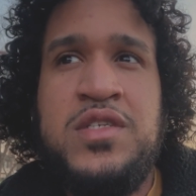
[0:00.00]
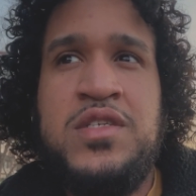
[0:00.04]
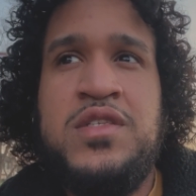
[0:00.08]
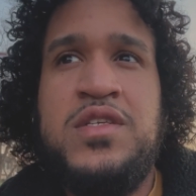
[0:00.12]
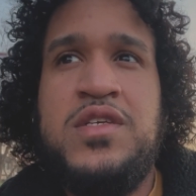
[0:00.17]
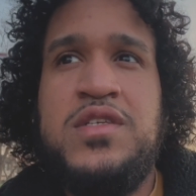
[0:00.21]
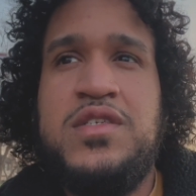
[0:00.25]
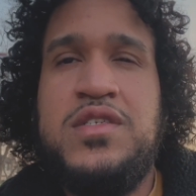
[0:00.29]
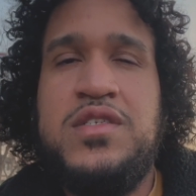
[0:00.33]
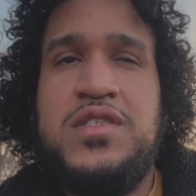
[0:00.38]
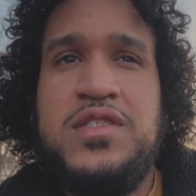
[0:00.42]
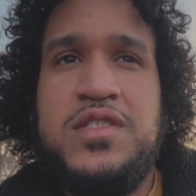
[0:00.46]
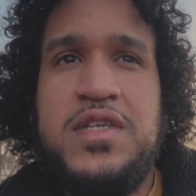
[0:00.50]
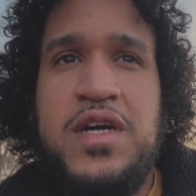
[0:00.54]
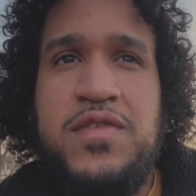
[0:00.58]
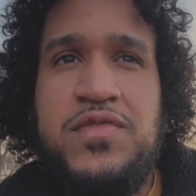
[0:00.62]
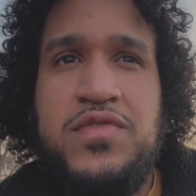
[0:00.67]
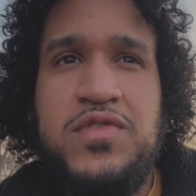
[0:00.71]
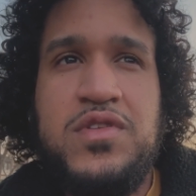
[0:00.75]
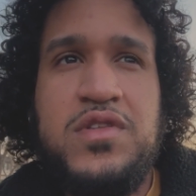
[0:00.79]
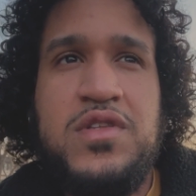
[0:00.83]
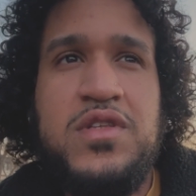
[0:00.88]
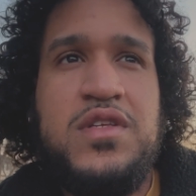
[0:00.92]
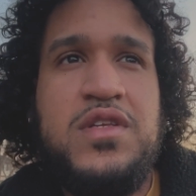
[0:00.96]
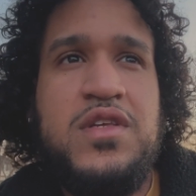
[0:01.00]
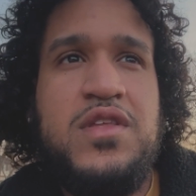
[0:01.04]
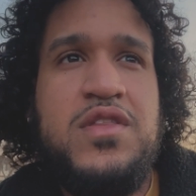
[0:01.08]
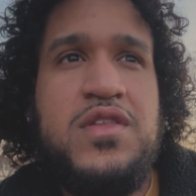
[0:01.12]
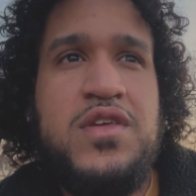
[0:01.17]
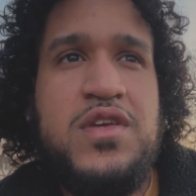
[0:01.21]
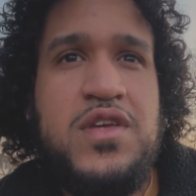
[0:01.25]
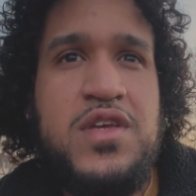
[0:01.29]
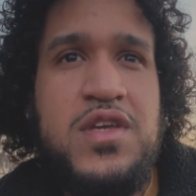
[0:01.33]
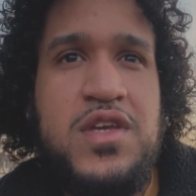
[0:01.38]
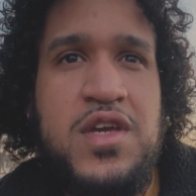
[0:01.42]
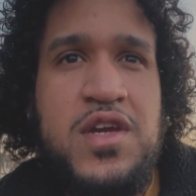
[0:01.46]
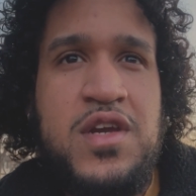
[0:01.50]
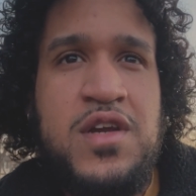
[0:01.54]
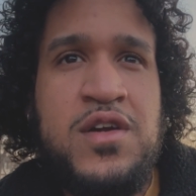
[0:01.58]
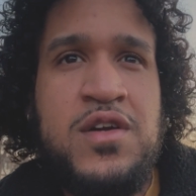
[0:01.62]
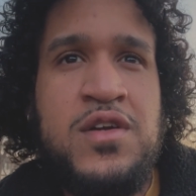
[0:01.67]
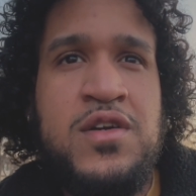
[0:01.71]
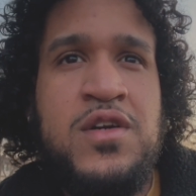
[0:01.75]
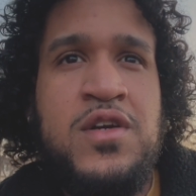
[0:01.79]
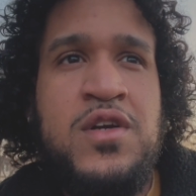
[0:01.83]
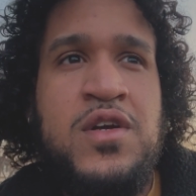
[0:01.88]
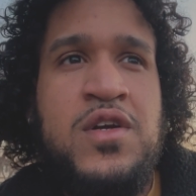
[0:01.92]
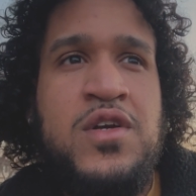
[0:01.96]
This is definitely the year
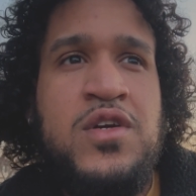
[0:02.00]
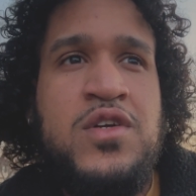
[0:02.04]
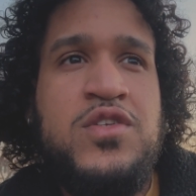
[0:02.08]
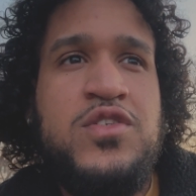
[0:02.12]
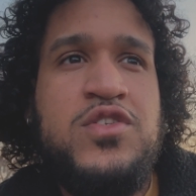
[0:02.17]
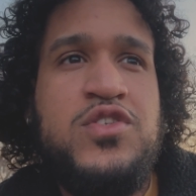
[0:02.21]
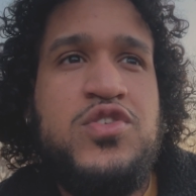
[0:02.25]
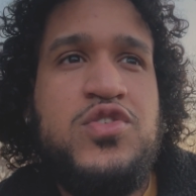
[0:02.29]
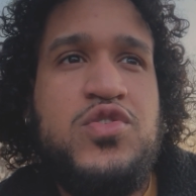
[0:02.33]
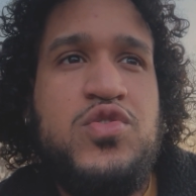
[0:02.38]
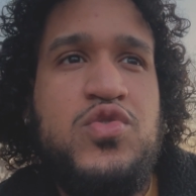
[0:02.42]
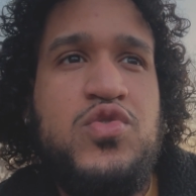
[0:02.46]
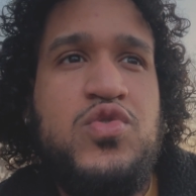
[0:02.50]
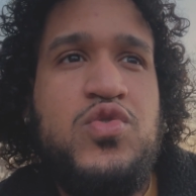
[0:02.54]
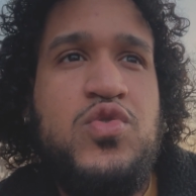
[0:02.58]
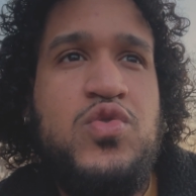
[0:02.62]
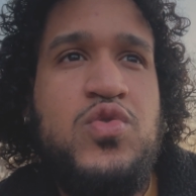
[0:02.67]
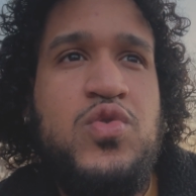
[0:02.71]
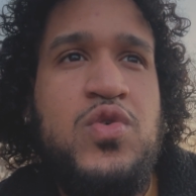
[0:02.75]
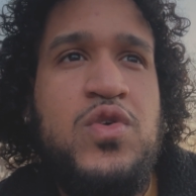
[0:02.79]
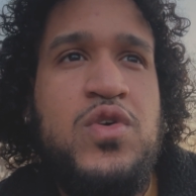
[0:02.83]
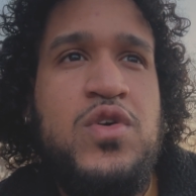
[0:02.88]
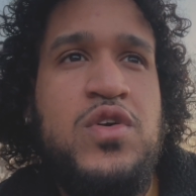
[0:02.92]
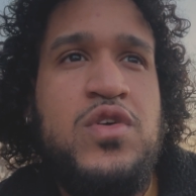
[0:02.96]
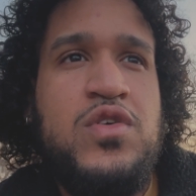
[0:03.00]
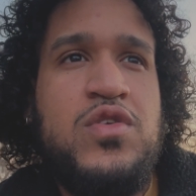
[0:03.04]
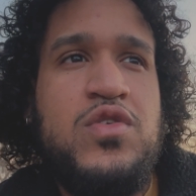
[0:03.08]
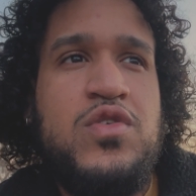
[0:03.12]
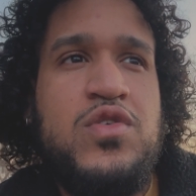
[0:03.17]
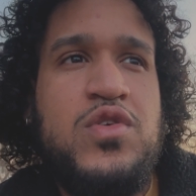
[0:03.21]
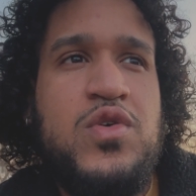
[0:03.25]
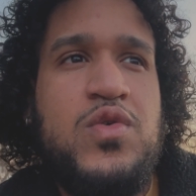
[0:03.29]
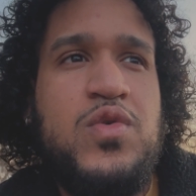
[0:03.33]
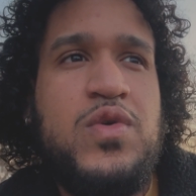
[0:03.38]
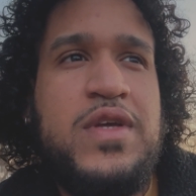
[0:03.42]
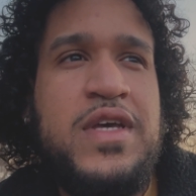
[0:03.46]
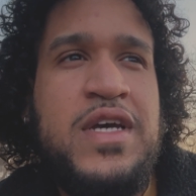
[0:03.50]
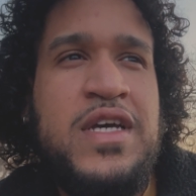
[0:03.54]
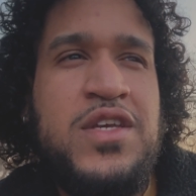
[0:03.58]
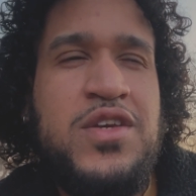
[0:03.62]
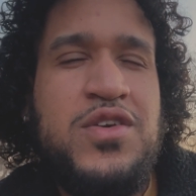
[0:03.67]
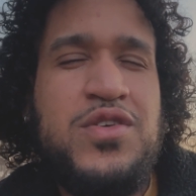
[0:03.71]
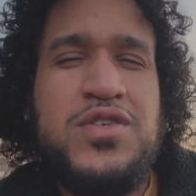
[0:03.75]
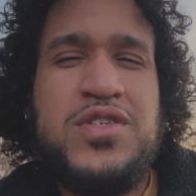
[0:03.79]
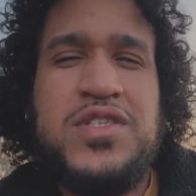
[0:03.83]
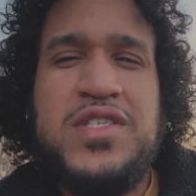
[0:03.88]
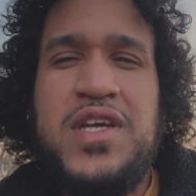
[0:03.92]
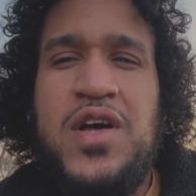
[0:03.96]
to, you know, get
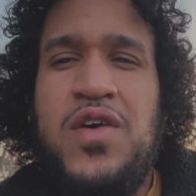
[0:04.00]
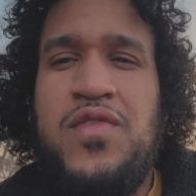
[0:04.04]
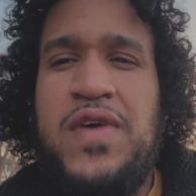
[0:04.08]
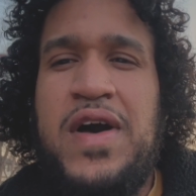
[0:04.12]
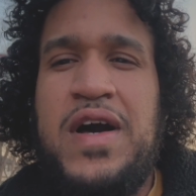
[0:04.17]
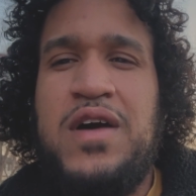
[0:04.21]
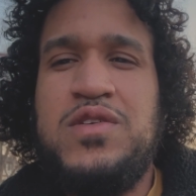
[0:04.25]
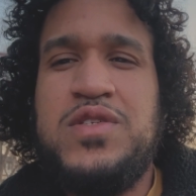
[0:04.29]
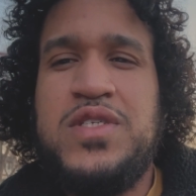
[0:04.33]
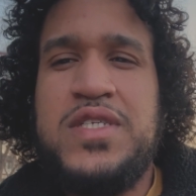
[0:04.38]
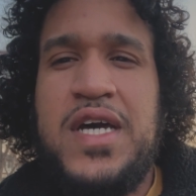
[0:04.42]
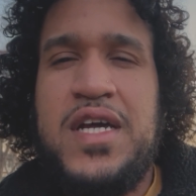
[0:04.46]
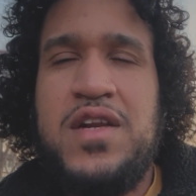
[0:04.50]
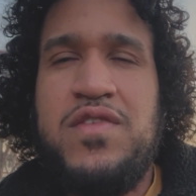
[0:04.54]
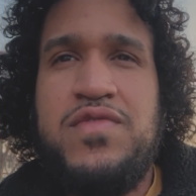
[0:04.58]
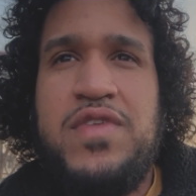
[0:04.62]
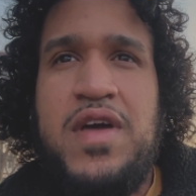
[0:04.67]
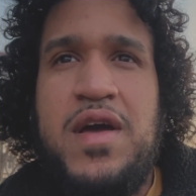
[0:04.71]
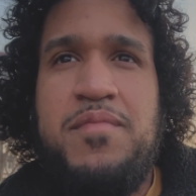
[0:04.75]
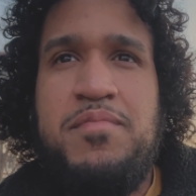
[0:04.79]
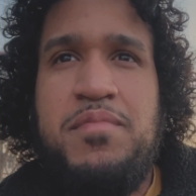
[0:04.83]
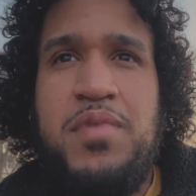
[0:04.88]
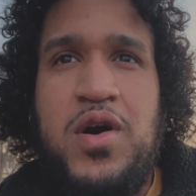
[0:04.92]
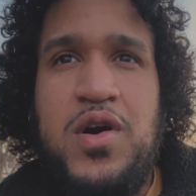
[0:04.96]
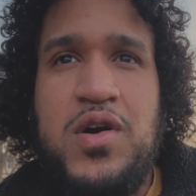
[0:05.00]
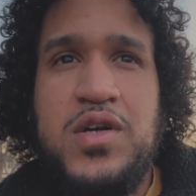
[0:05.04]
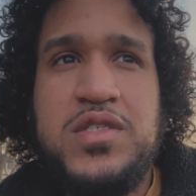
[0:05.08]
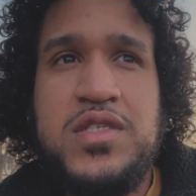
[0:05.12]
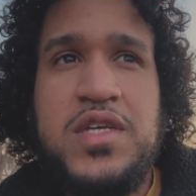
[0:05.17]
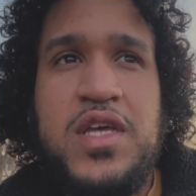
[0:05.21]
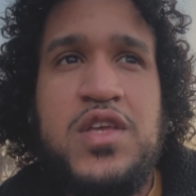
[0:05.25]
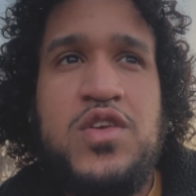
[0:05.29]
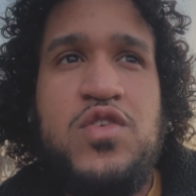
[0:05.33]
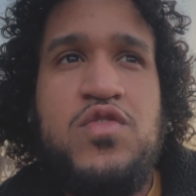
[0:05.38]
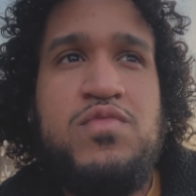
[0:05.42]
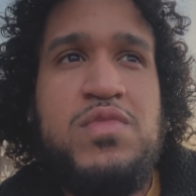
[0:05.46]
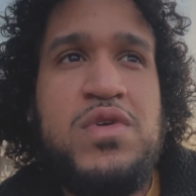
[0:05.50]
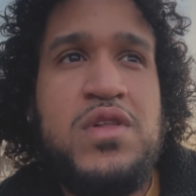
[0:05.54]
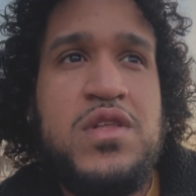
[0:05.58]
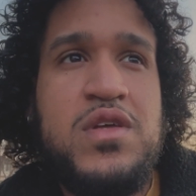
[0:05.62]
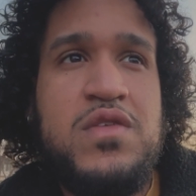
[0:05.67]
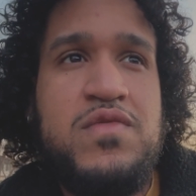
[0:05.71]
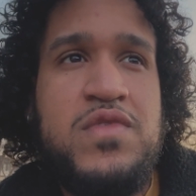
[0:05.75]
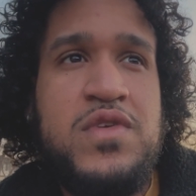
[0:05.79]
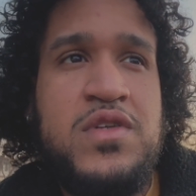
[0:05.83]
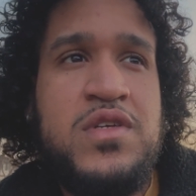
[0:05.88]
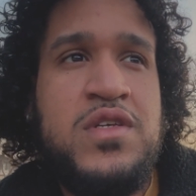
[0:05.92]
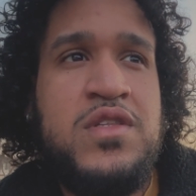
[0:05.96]
yourself outside of that box that you've been
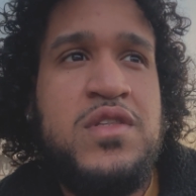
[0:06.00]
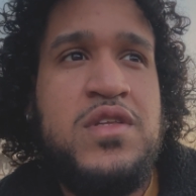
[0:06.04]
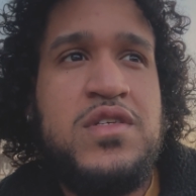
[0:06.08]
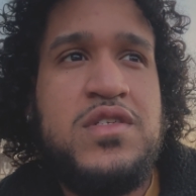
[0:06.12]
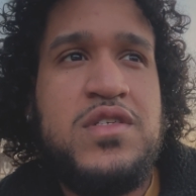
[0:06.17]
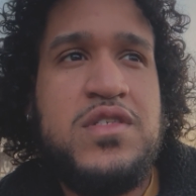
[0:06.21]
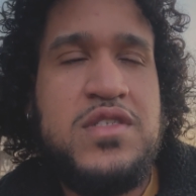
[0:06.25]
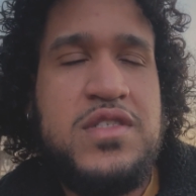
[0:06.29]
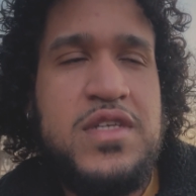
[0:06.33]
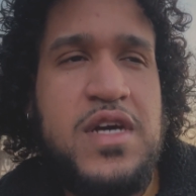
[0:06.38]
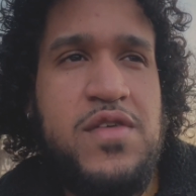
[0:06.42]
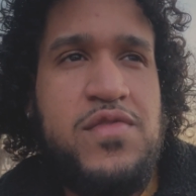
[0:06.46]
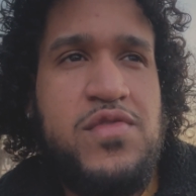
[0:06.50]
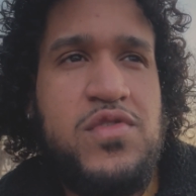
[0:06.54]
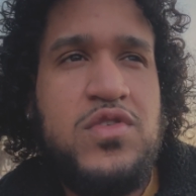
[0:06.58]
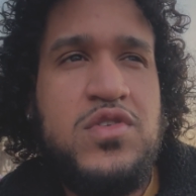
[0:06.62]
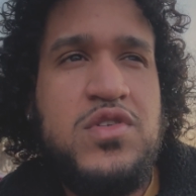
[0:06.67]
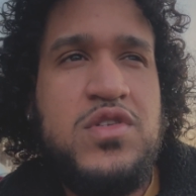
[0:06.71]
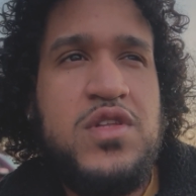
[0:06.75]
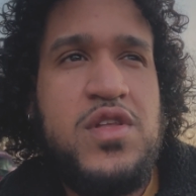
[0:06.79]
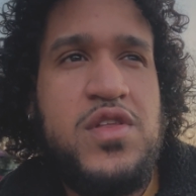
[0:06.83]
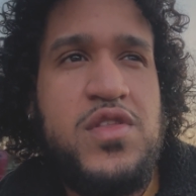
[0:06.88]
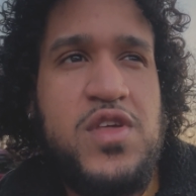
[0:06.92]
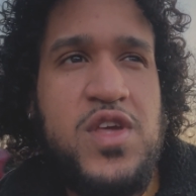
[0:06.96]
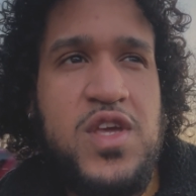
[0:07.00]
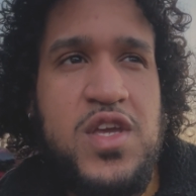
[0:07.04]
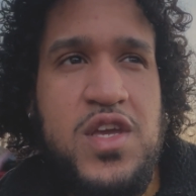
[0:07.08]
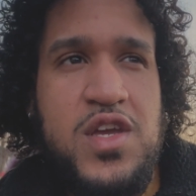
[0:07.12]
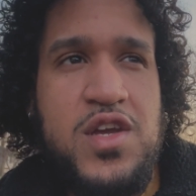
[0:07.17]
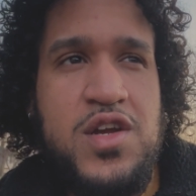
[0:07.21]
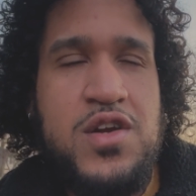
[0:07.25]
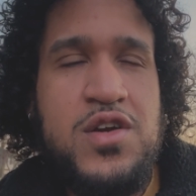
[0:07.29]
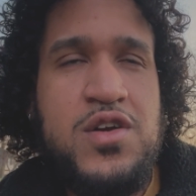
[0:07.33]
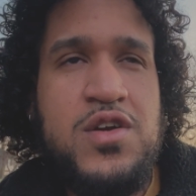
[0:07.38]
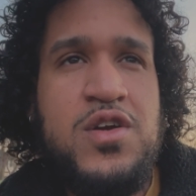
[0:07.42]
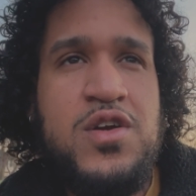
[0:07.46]
living in. This is definitely the year